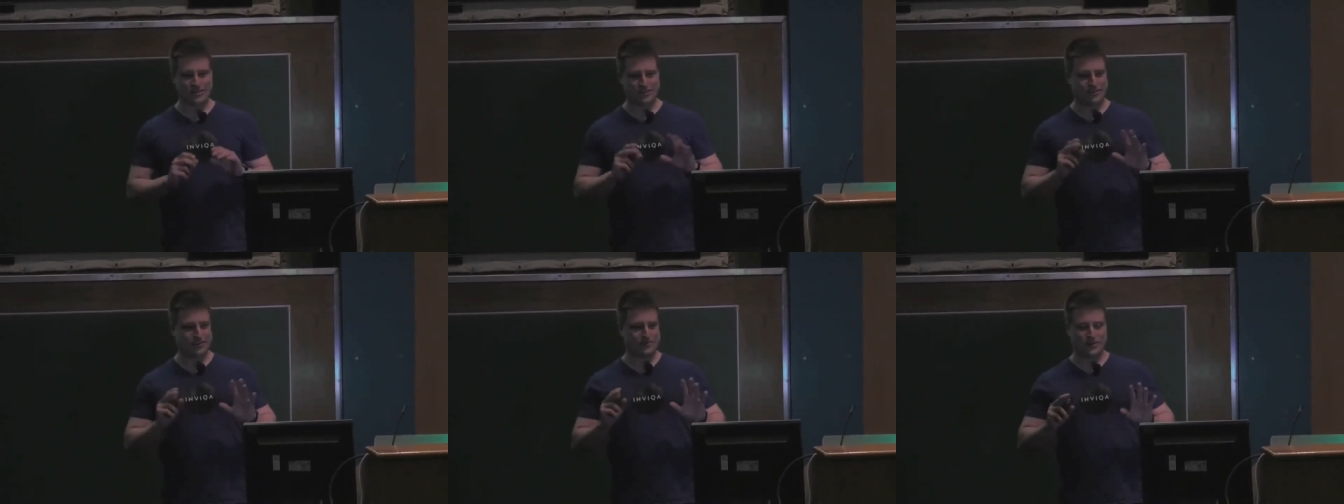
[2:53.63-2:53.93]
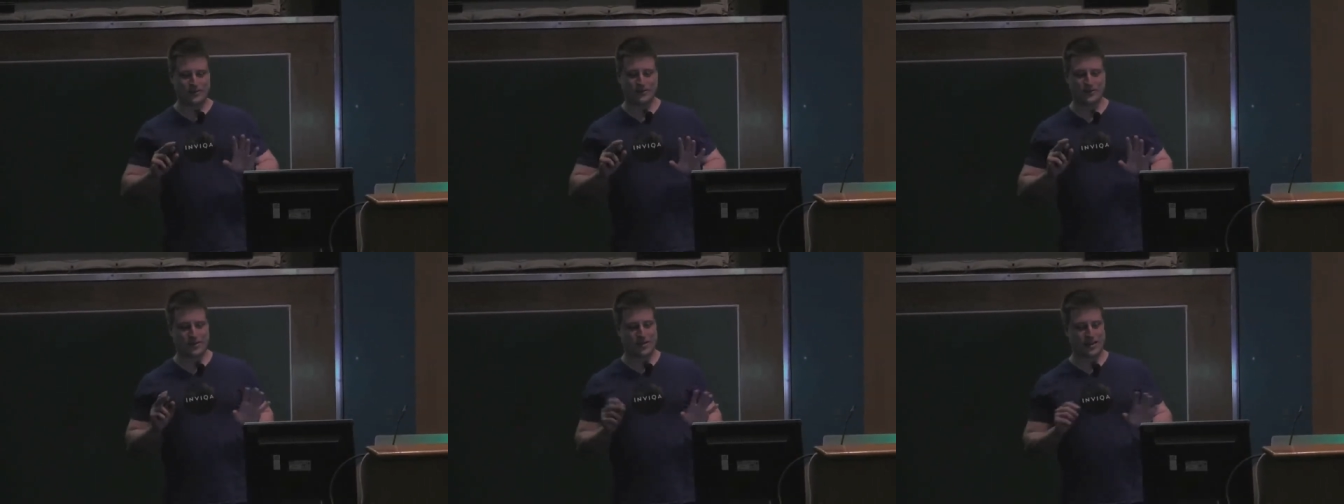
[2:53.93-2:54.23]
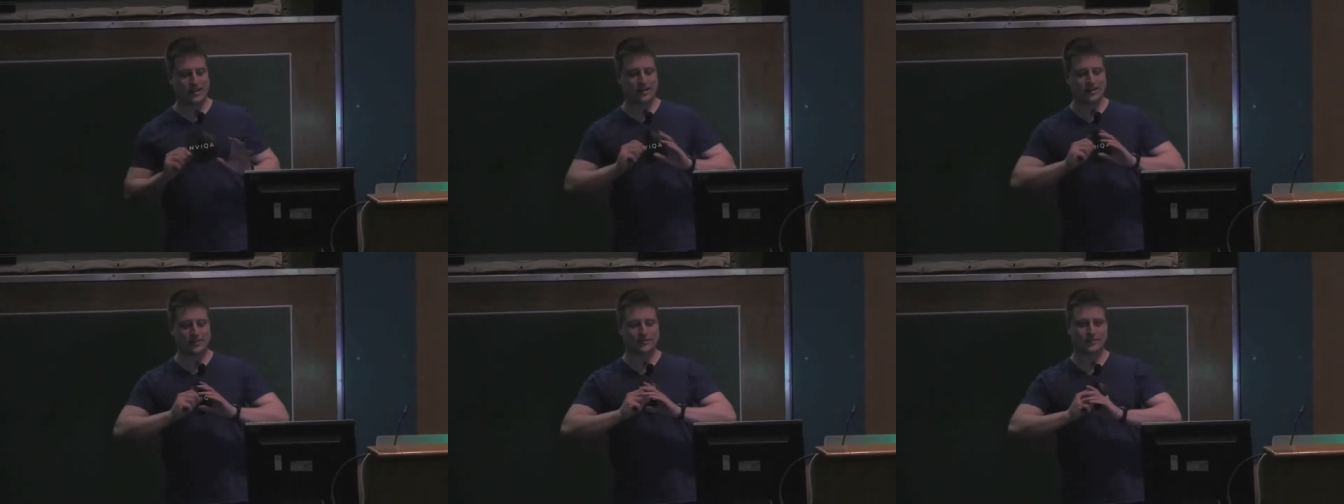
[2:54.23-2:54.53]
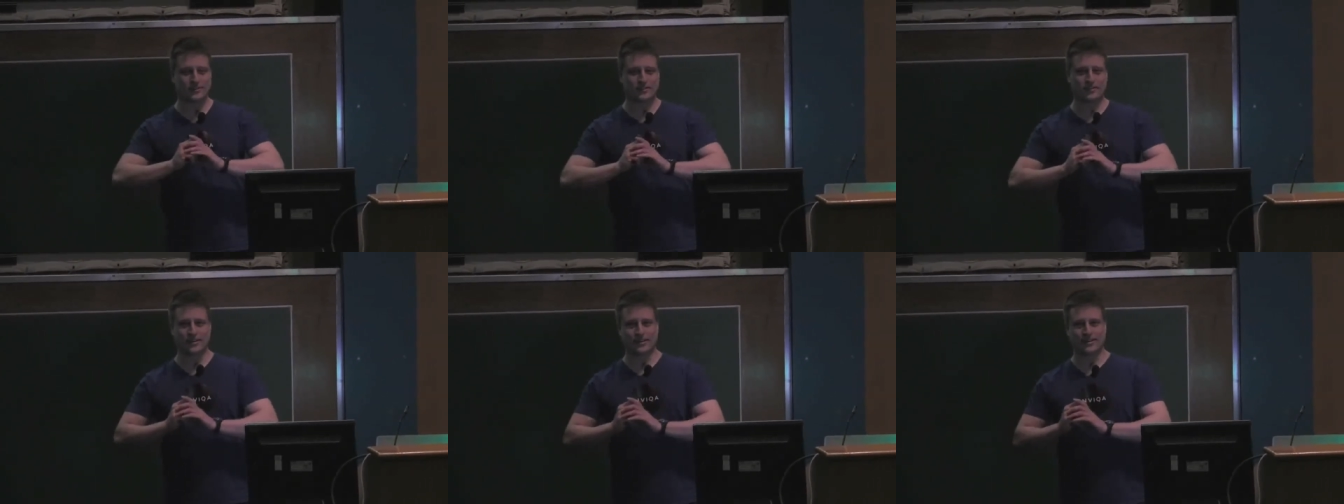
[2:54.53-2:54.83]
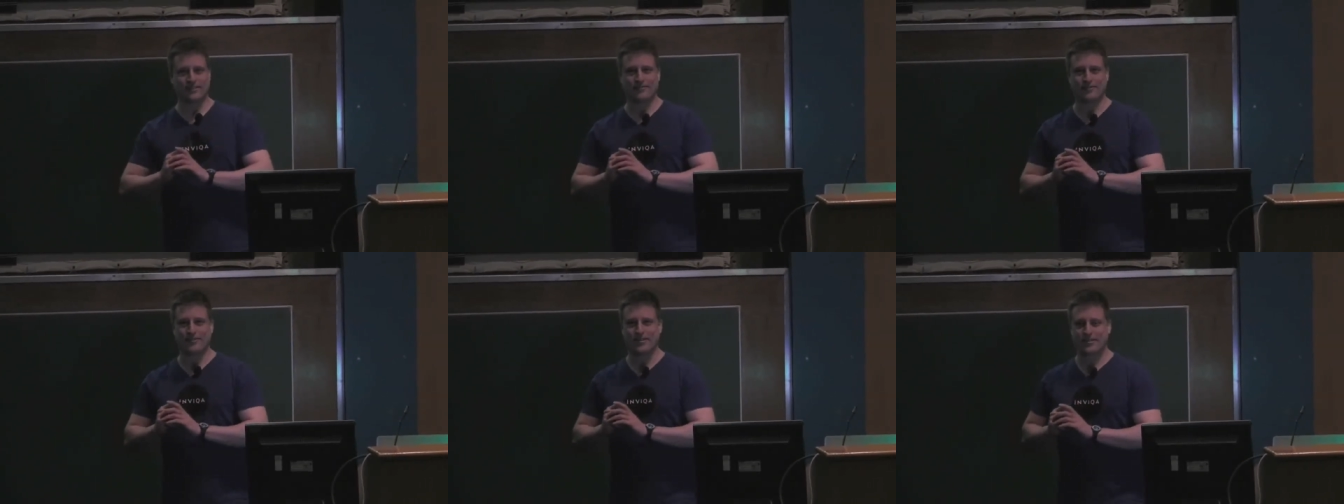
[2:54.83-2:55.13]
time I would think I was
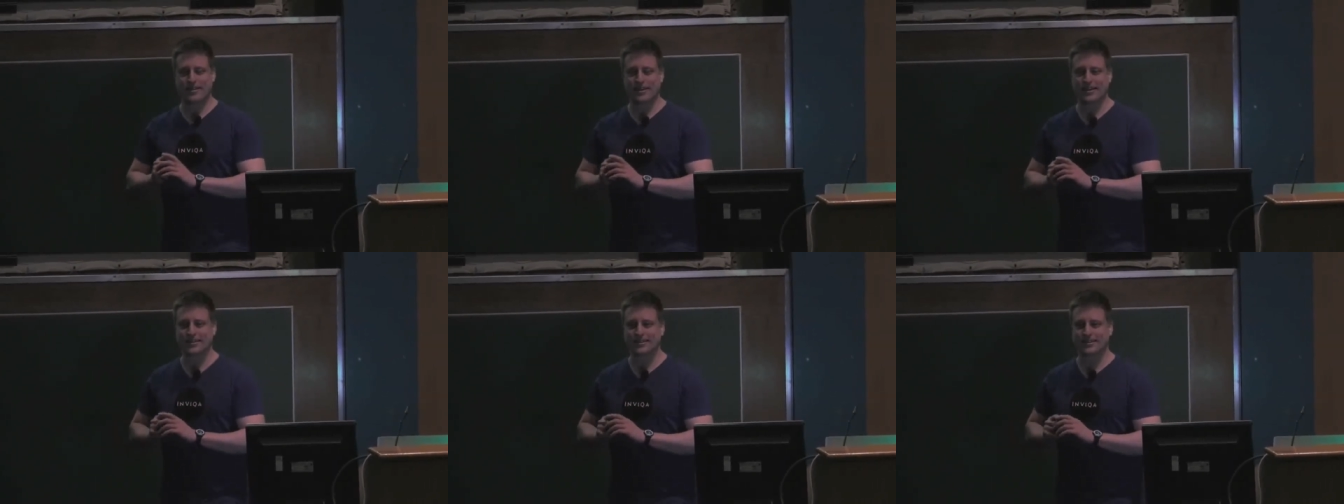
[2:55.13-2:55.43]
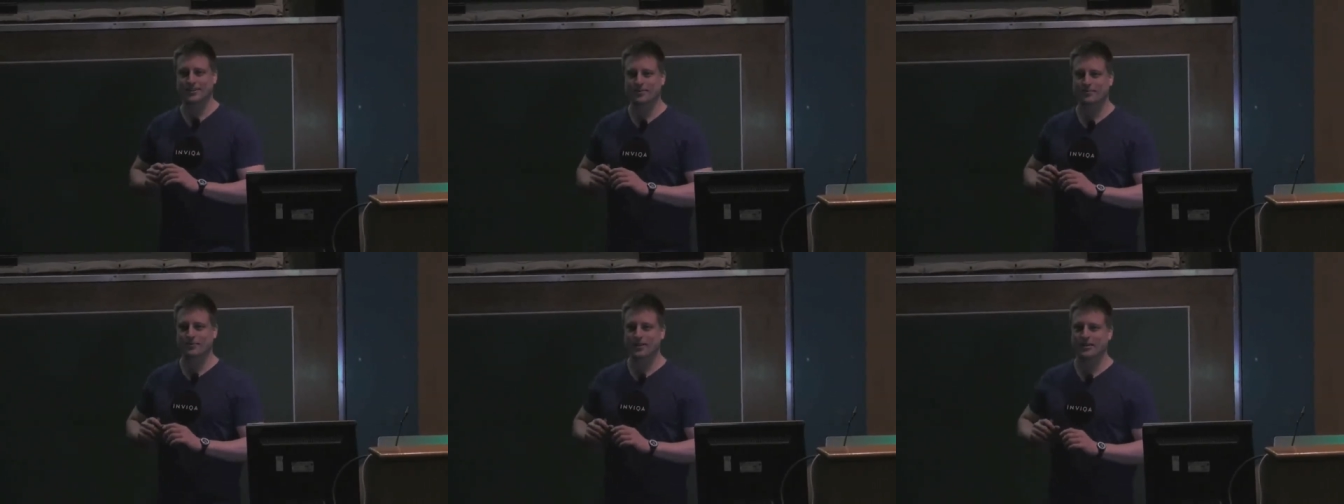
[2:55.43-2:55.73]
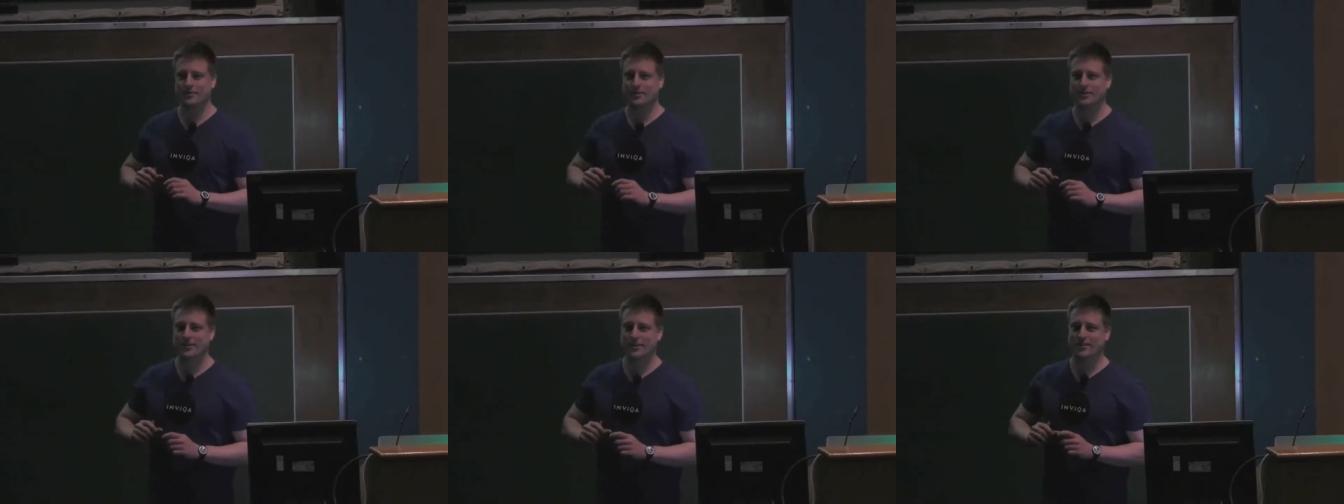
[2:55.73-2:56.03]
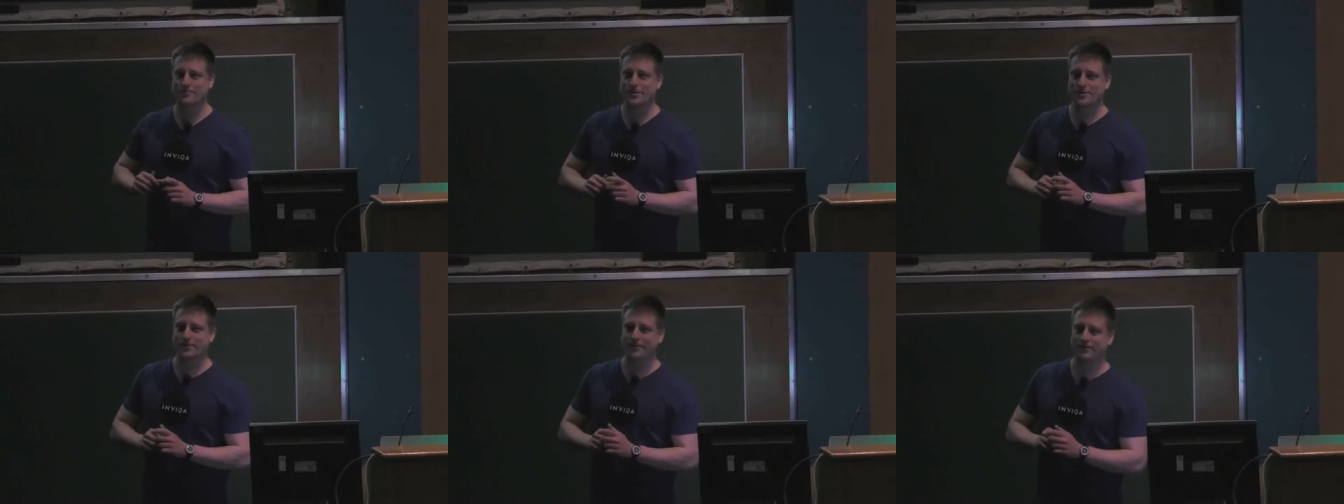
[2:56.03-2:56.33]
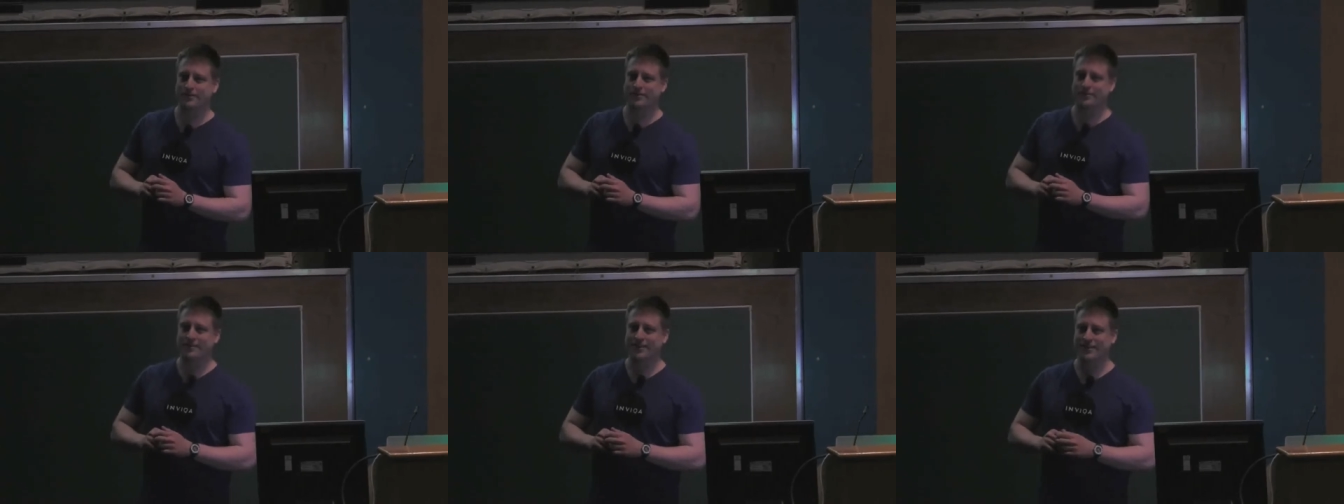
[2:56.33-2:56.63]
doing the right thing, somebody would come
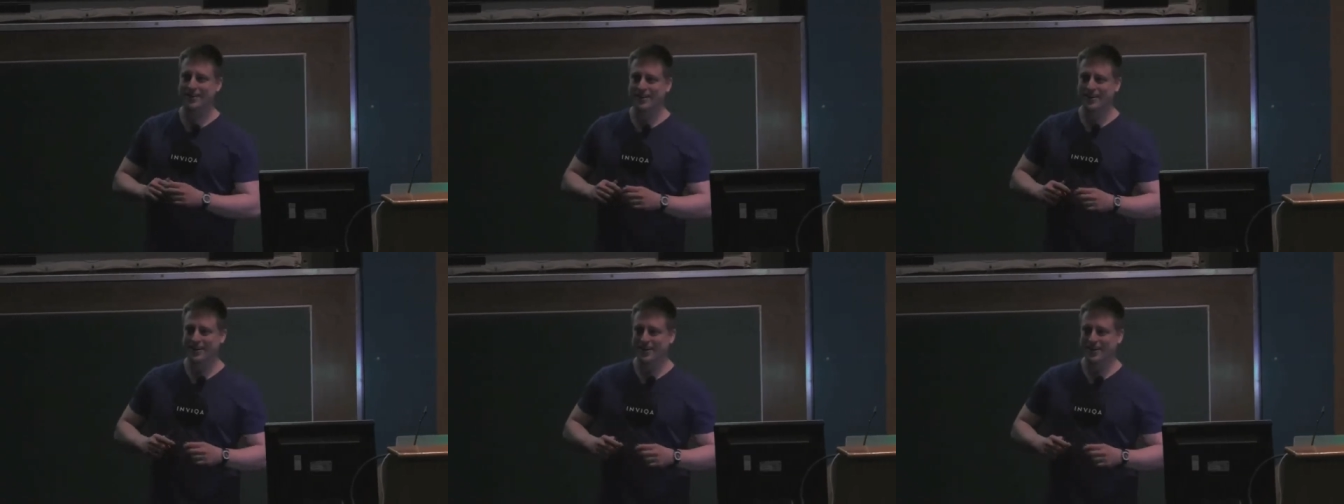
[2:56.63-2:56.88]
over and